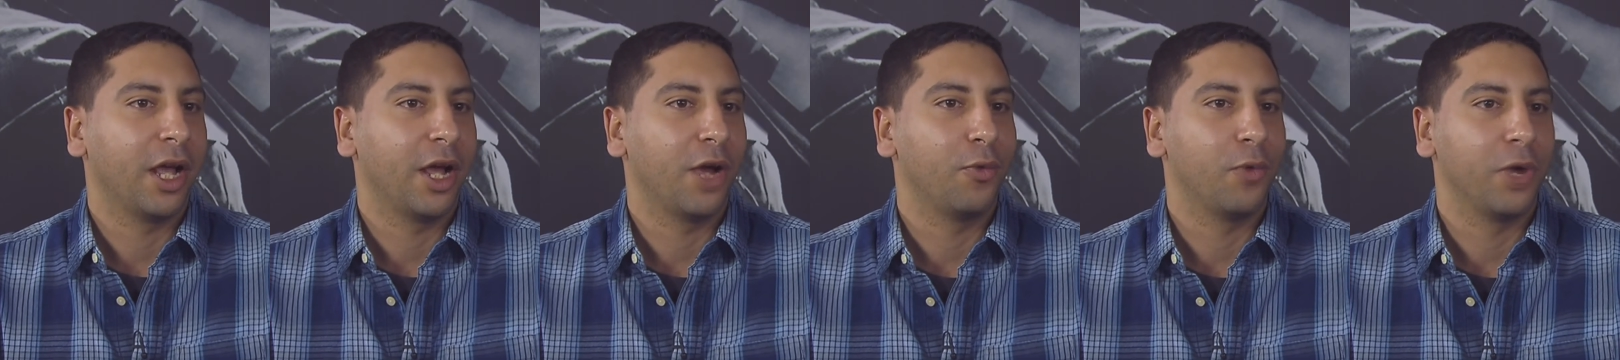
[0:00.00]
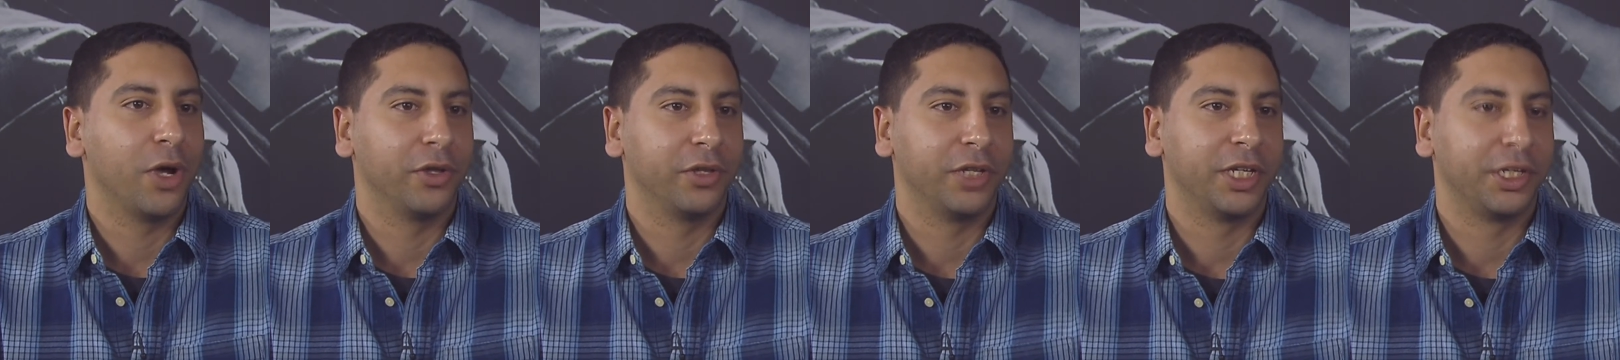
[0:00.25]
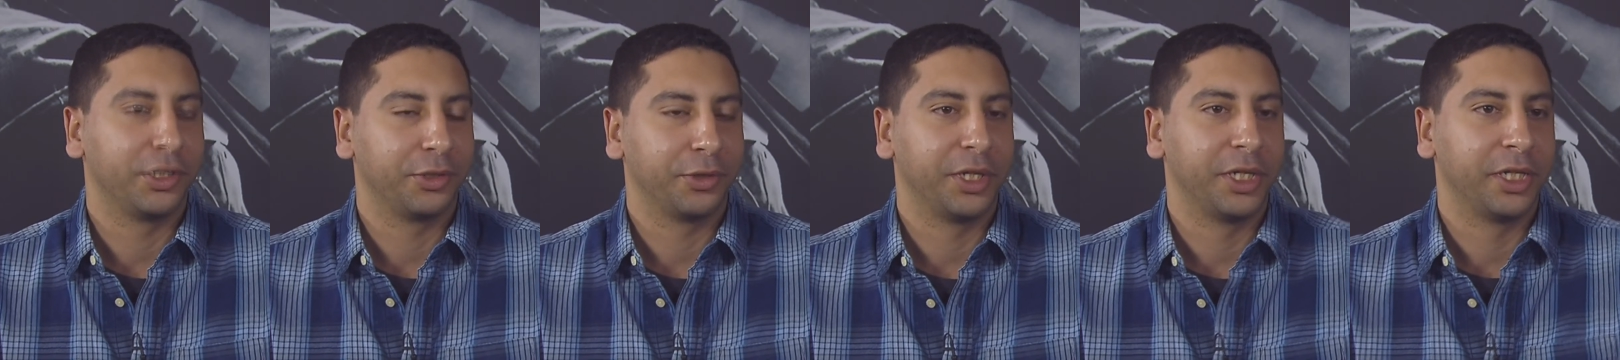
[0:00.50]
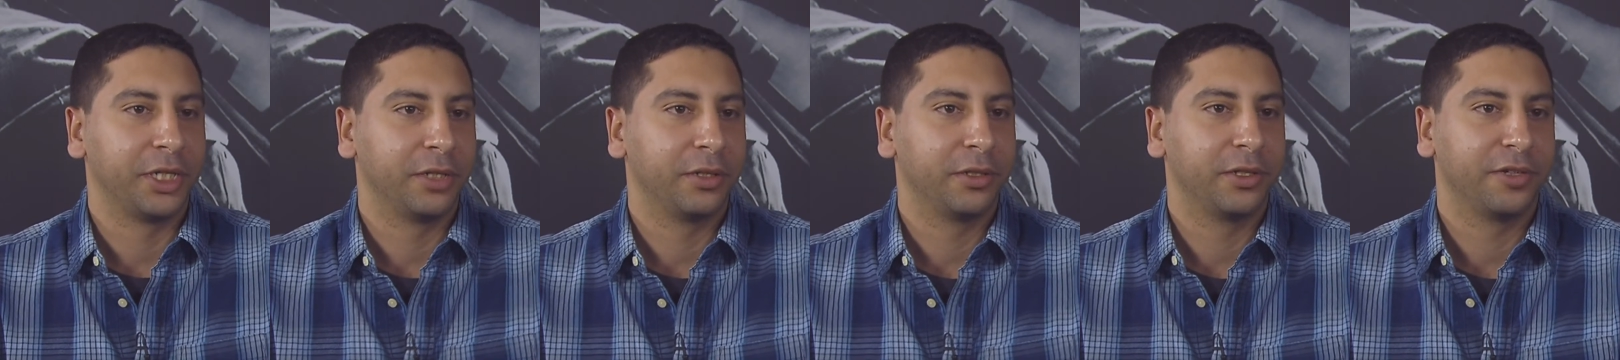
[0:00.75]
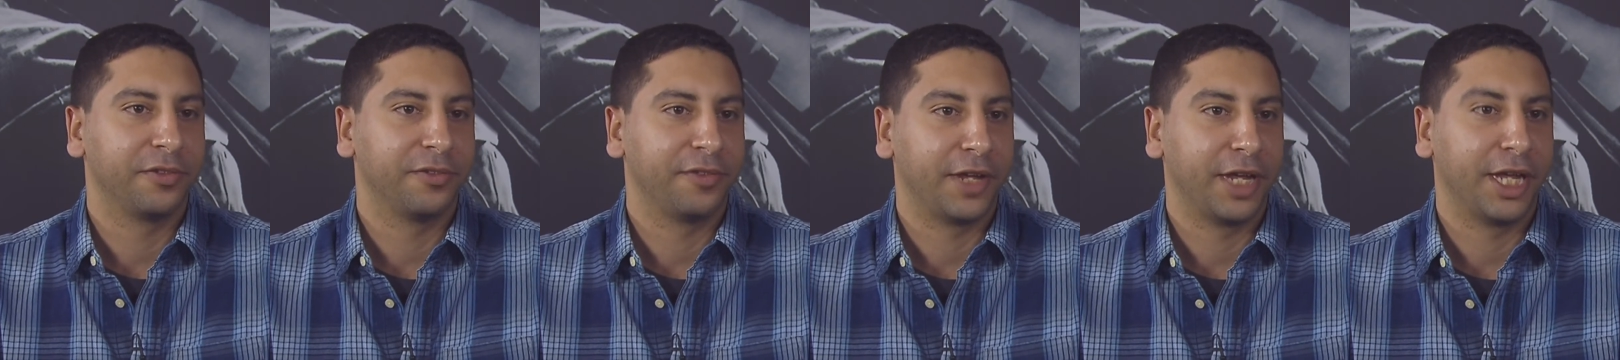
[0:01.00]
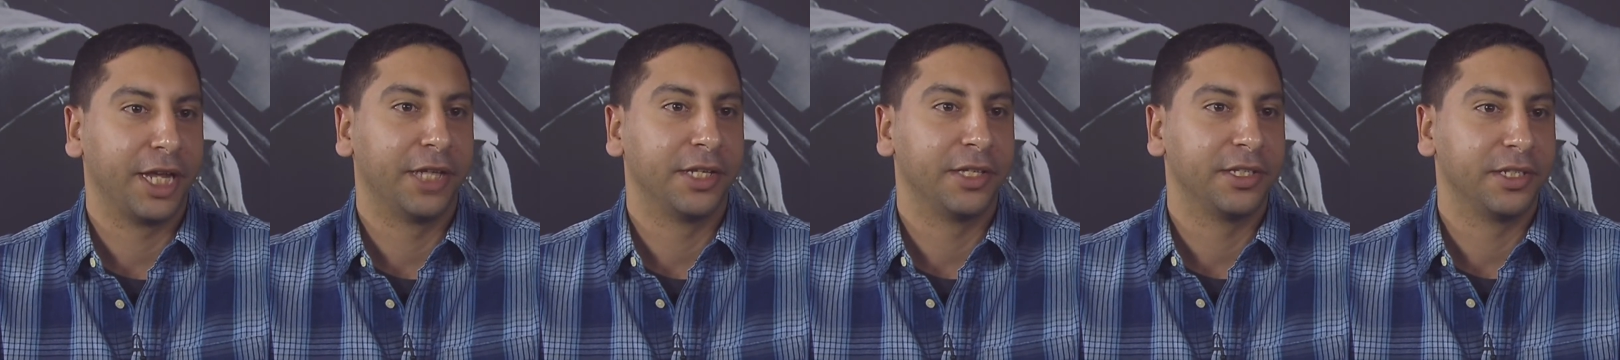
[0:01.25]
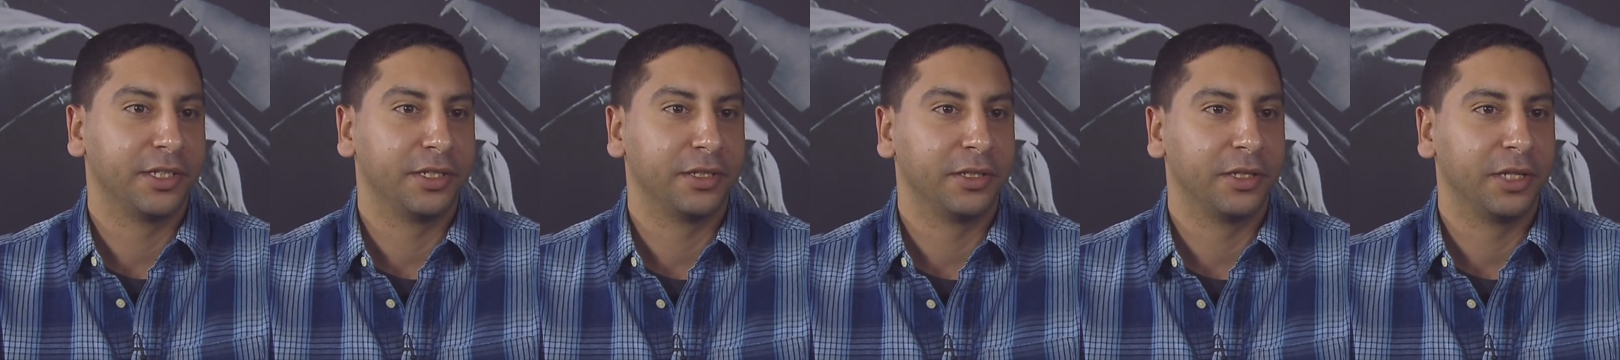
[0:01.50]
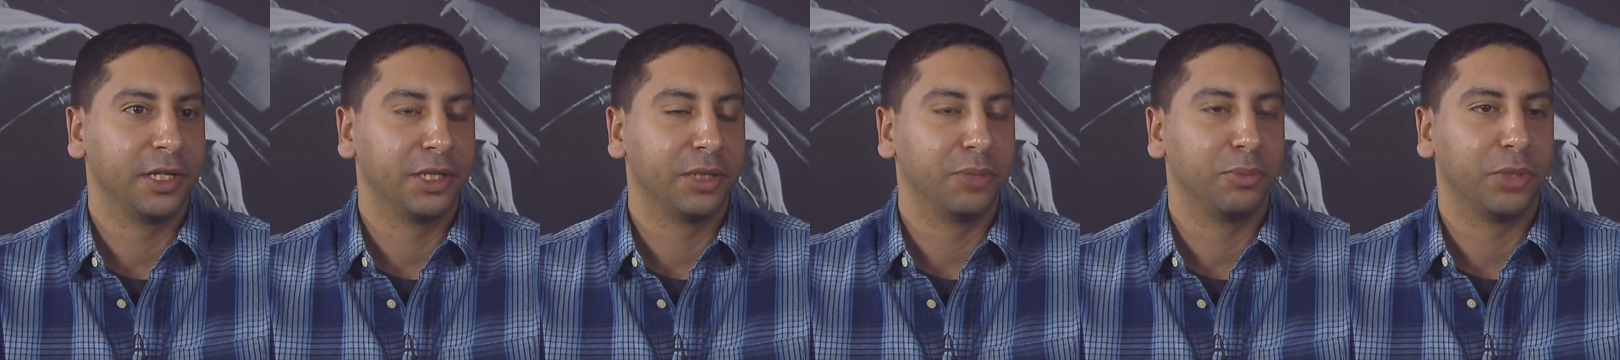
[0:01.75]
how well they treat their fans
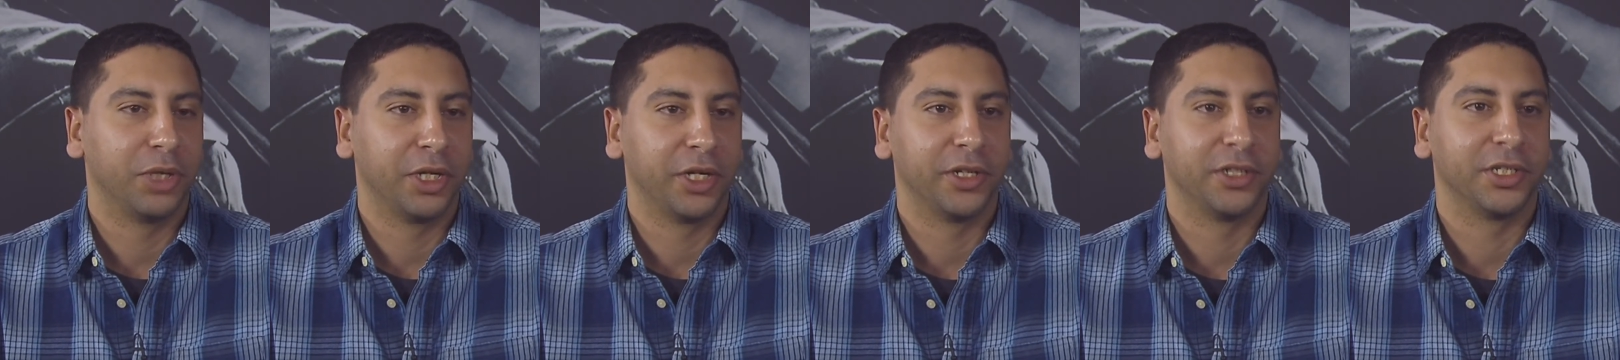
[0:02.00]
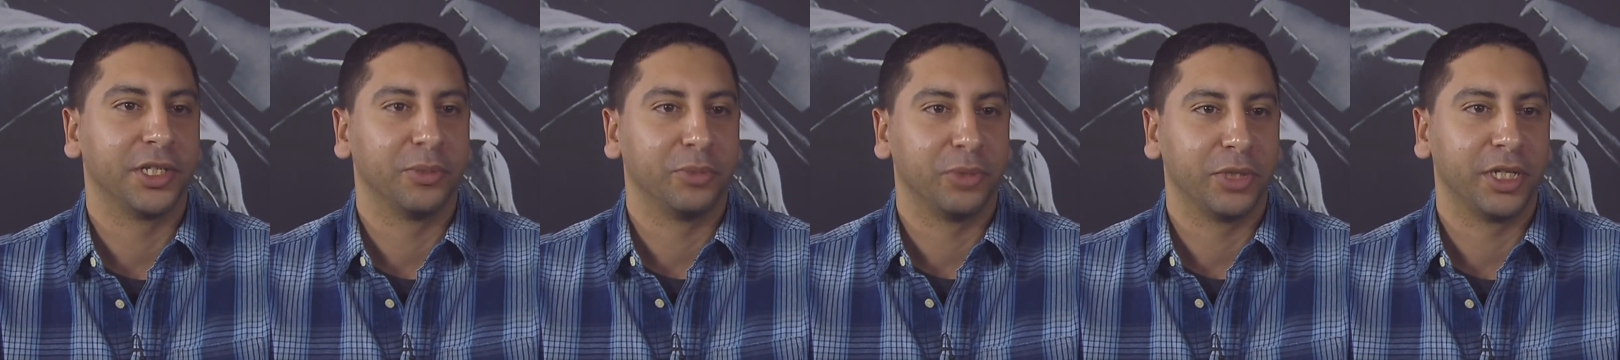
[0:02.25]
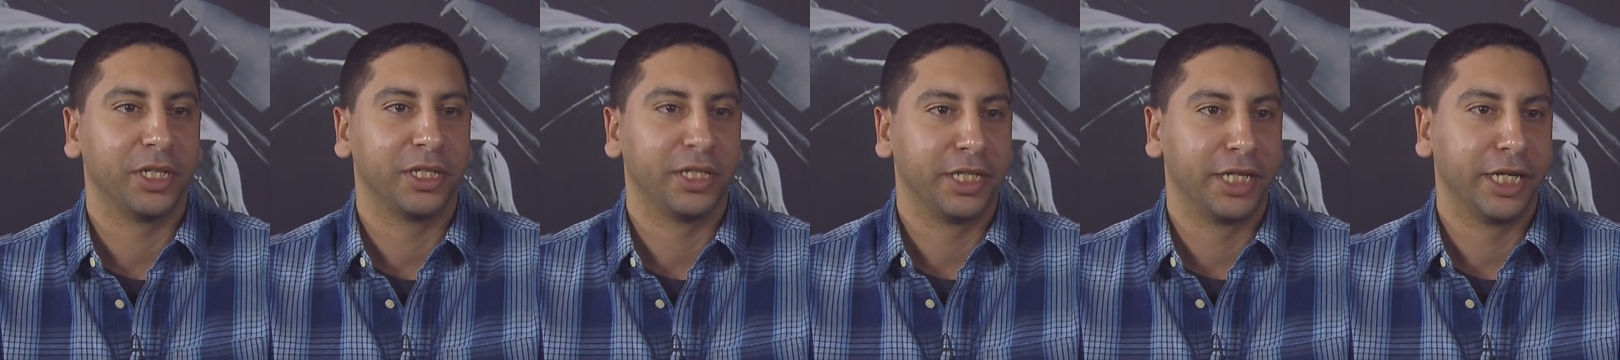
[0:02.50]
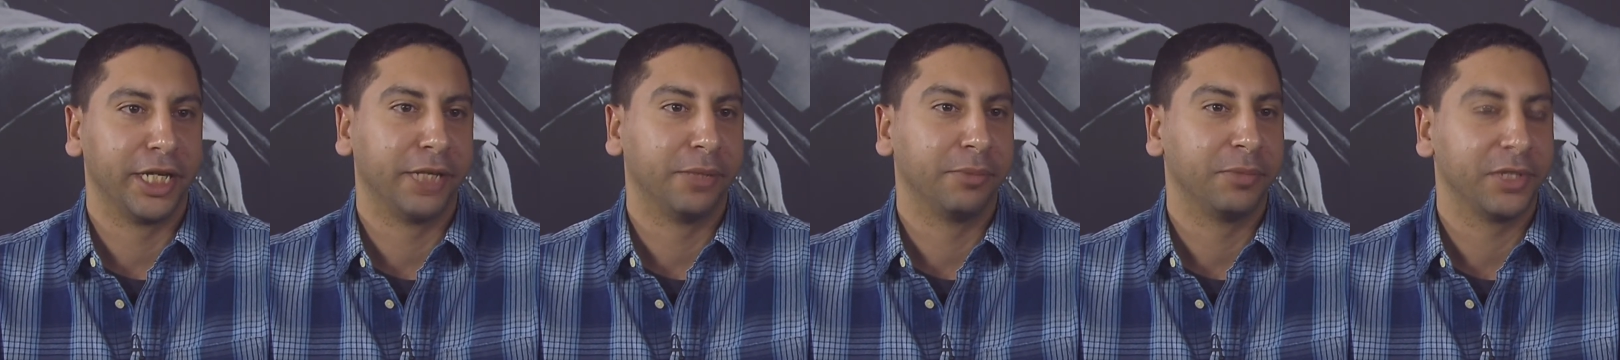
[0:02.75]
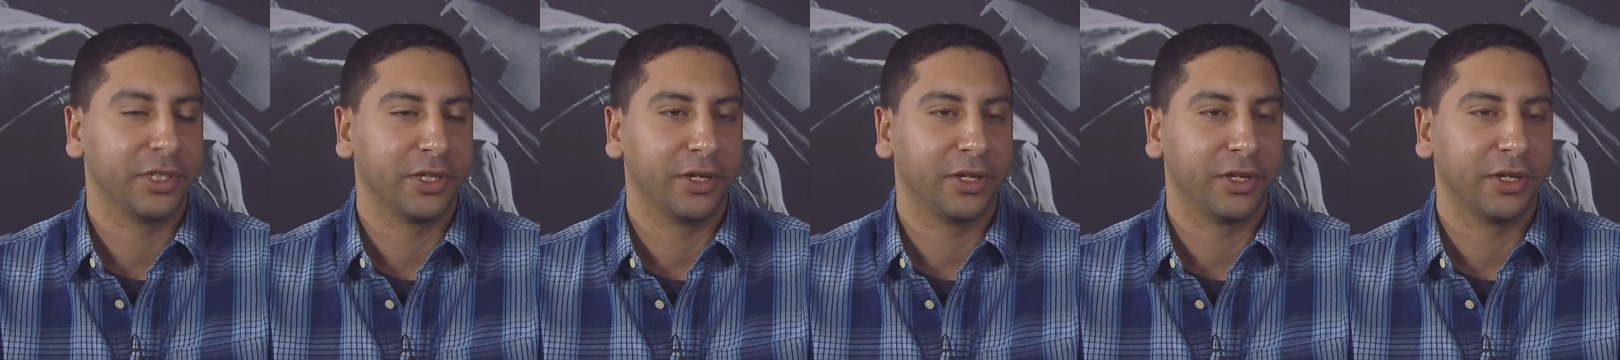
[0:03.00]
and the players that play the game.